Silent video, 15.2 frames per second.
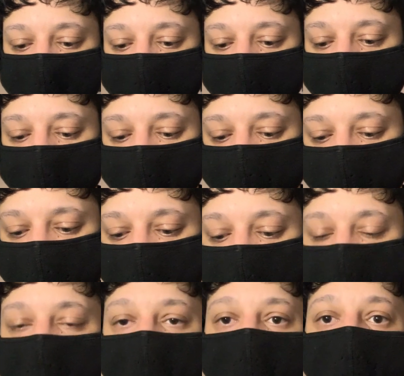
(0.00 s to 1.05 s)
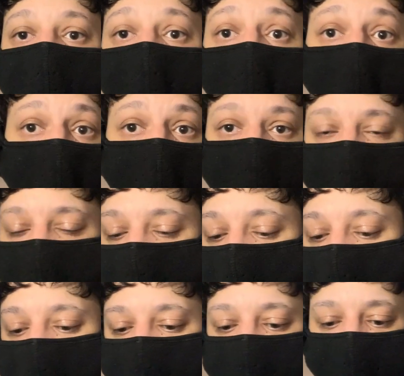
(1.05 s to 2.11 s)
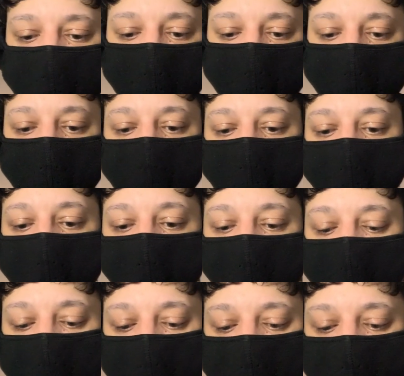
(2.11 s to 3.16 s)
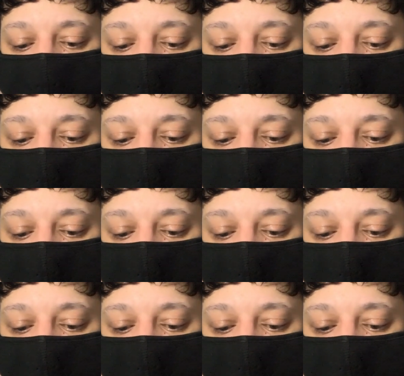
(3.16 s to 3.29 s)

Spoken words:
But basically, I'm going to talk about the things what we did.